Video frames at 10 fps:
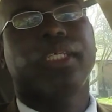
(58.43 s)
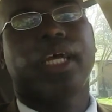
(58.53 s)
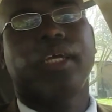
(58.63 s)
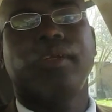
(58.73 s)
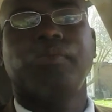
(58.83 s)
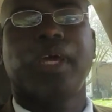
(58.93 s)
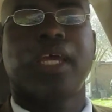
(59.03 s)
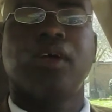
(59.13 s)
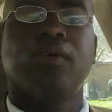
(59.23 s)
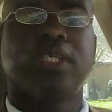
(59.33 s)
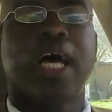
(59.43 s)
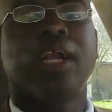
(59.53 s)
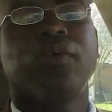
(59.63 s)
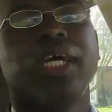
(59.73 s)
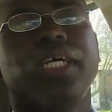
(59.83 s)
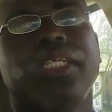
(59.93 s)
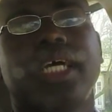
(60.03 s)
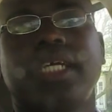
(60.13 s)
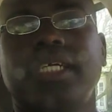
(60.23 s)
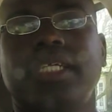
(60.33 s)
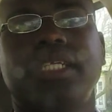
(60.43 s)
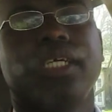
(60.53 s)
I could make it go sideways. I could